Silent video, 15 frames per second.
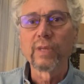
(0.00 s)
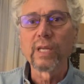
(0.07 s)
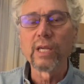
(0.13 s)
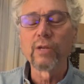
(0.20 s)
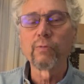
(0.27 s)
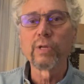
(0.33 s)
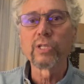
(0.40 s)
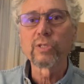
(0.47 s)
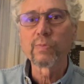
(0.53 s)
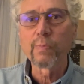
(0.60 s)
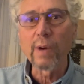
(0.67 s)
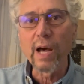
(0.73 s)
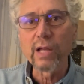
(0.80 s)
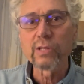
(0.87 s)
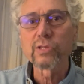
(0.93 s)
in
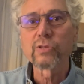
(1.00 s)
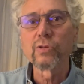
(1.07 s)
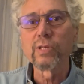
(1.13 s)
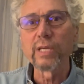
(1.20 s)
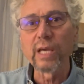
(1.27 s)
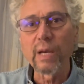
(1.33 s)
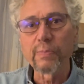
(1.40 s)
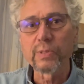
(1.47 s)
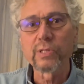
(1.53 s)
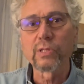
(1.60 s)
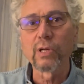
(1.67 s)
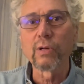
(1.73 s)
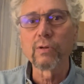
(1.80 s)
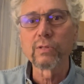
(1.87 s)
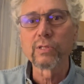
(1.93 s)
response to the
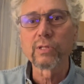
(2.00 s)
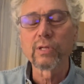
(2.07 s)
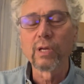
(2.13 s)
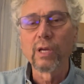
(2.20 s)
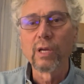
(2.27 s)
episodes